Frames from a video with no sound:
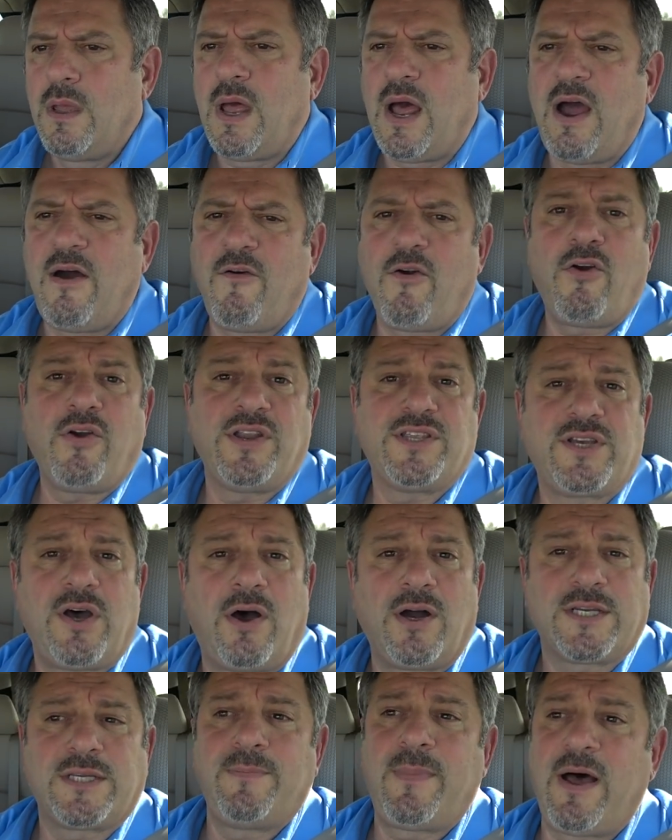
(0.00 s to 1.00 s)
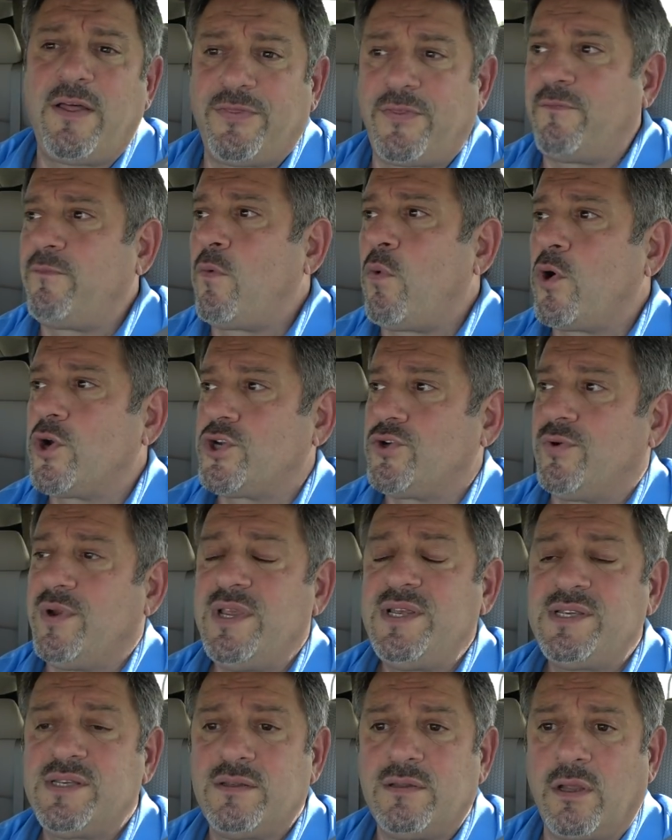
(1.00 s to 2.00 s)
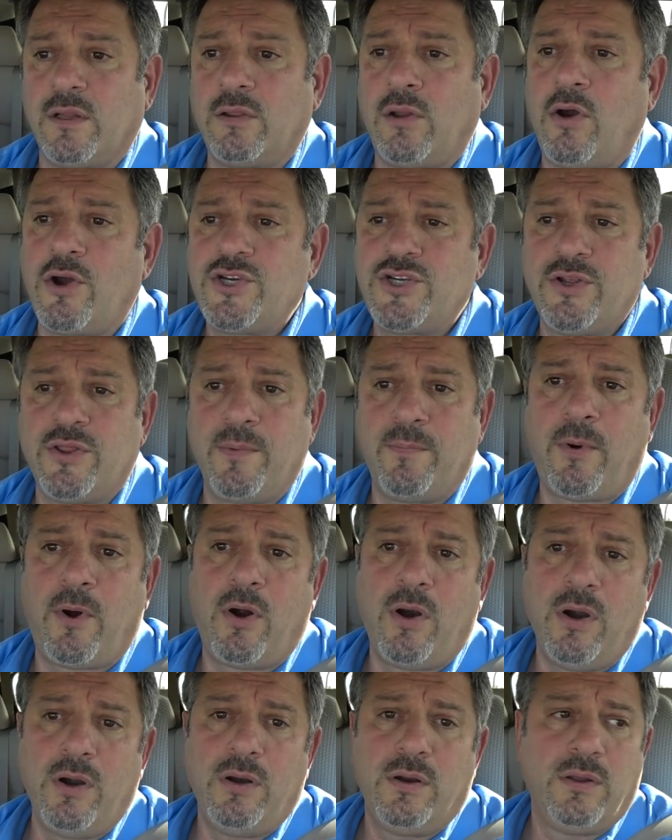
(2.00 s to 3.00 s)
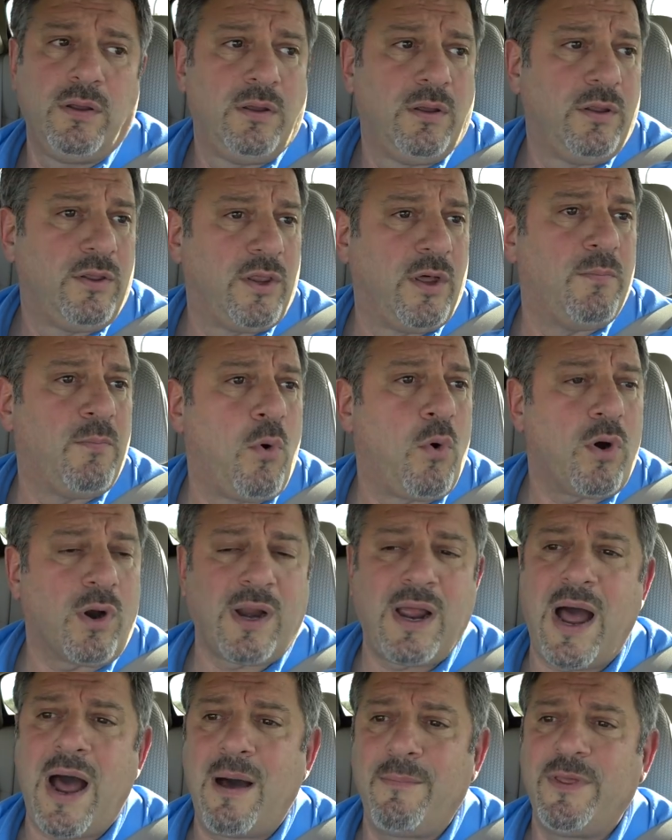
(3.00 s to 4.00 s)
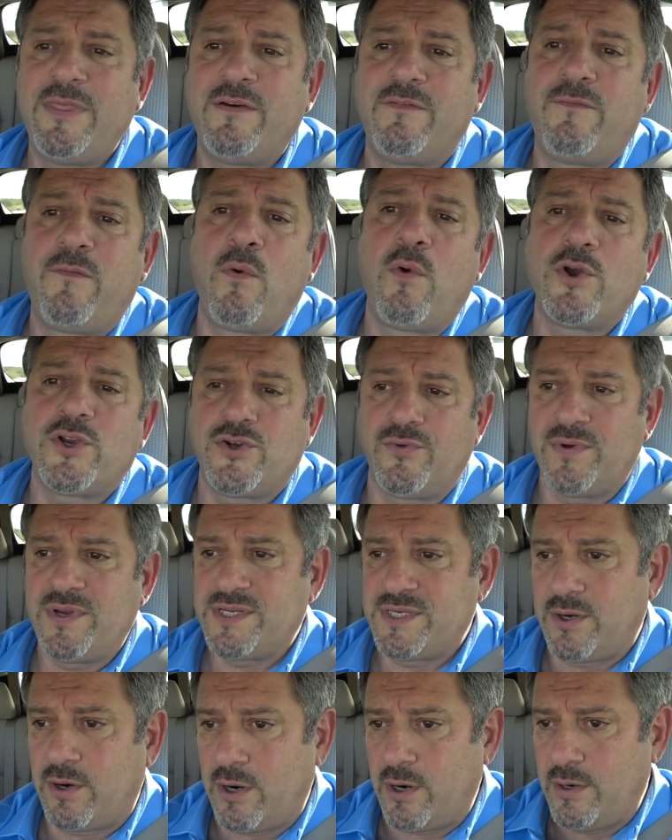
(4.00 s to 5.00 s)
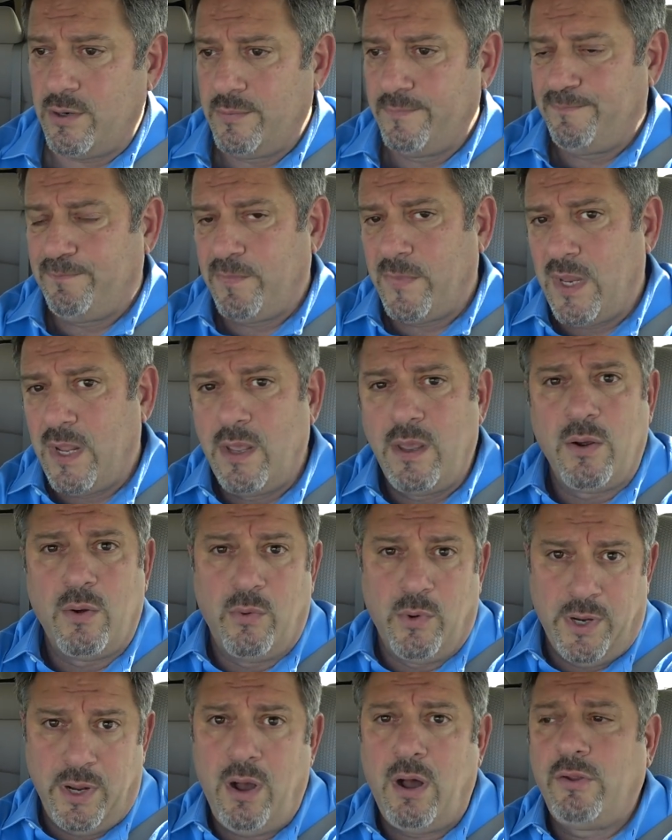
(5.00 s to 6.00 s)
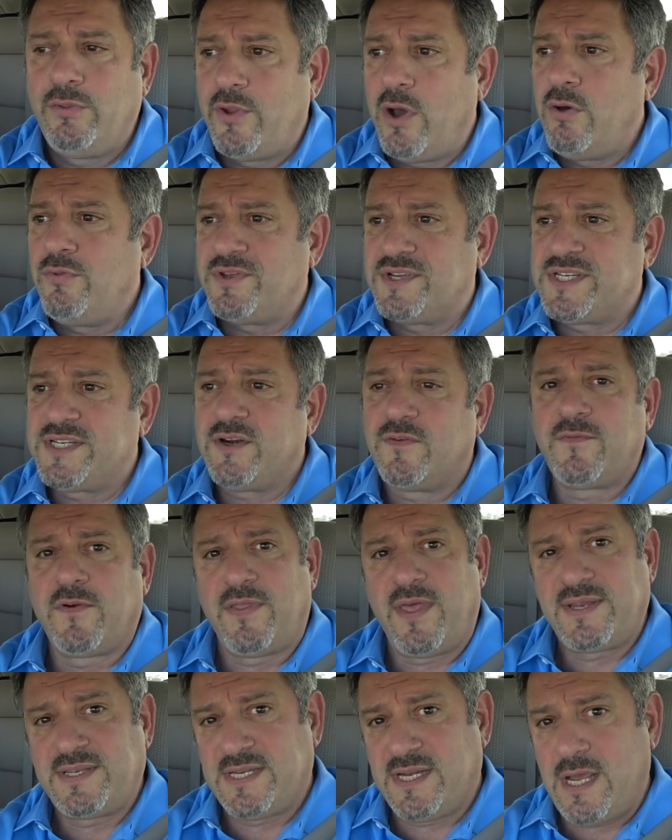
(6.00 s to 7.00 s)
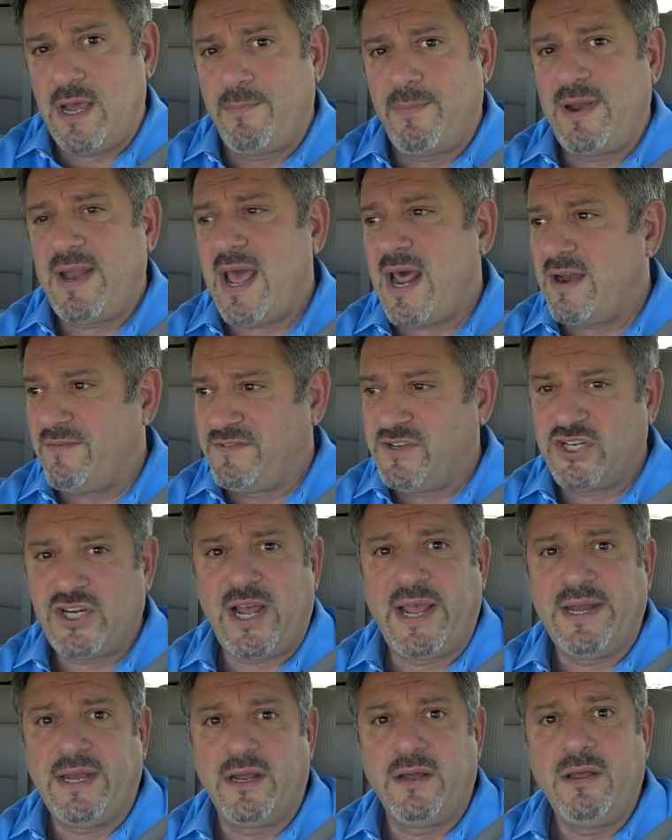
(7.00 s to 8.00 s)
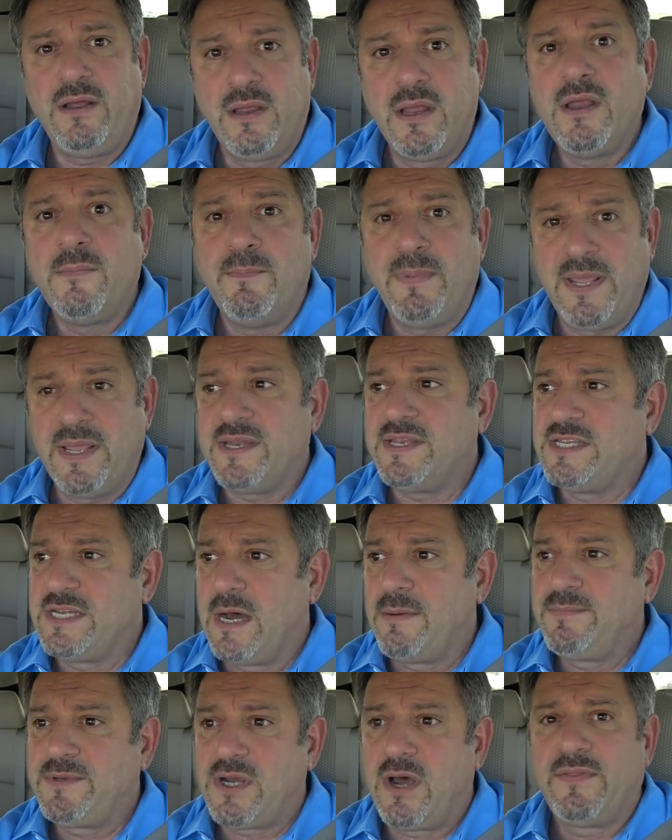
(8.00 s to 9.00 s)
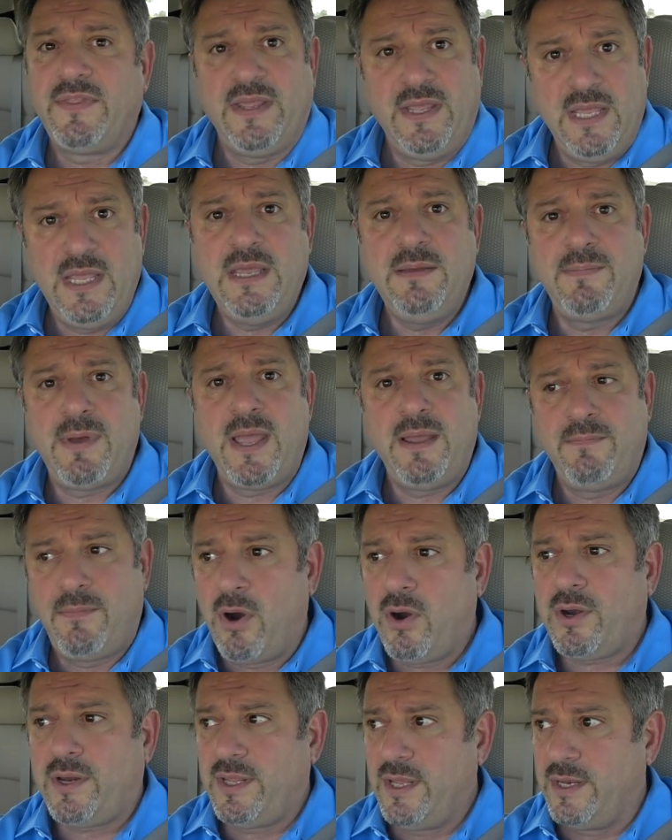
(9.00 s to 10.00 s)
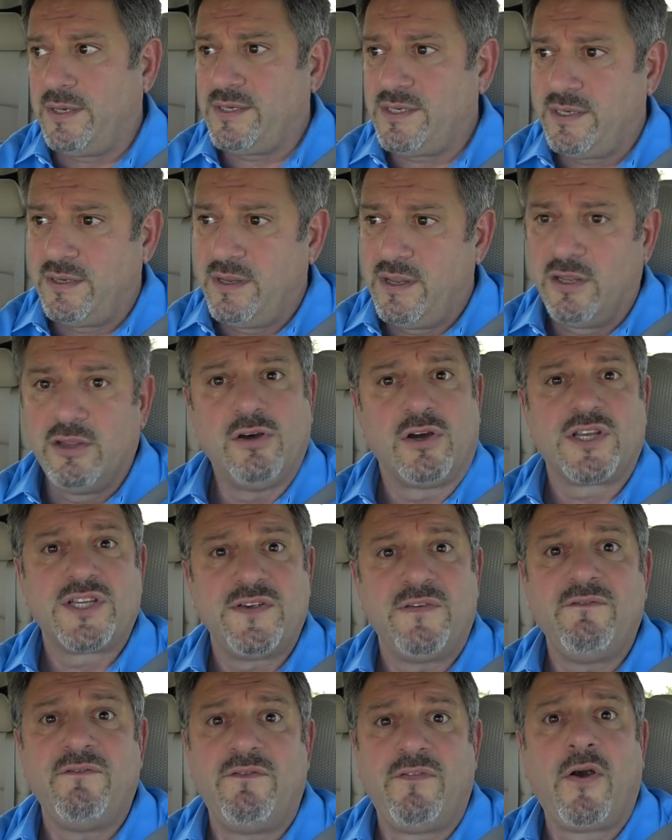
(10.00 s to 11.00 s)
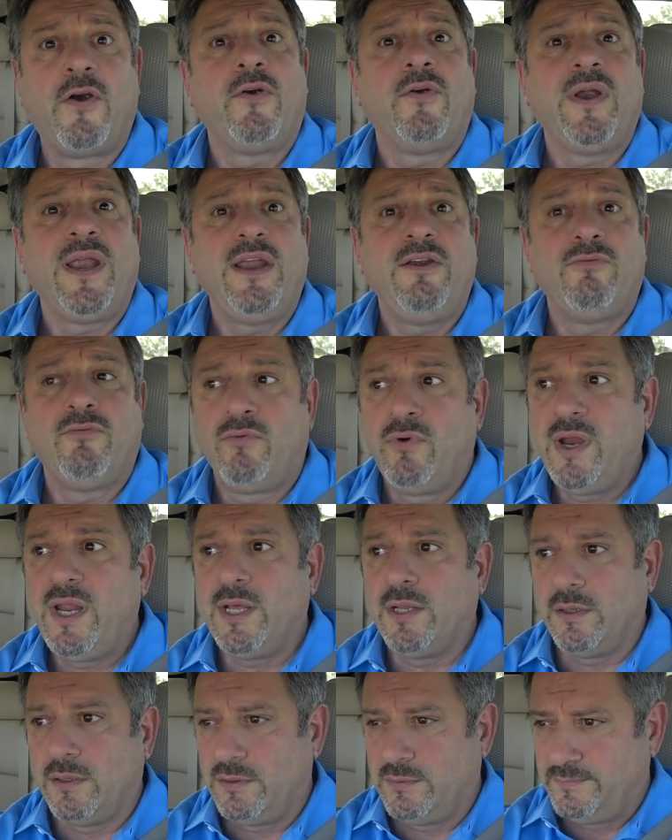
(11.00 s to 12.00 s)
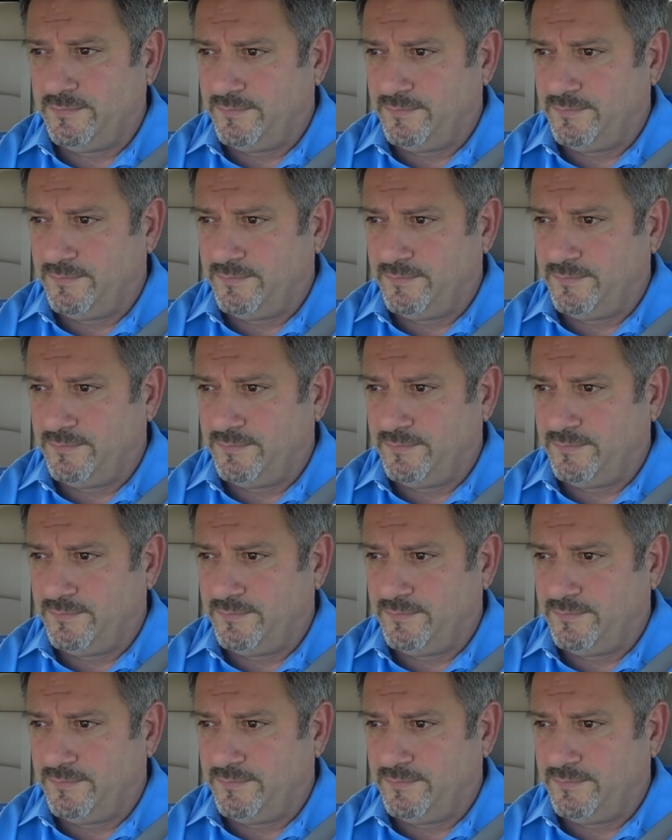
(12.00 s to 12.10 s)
I already talked about the forgeries. The larger the bar, the more common the forgeries are. We all know the silver that's coming out of China, being dumped on the eBay market, looks very real.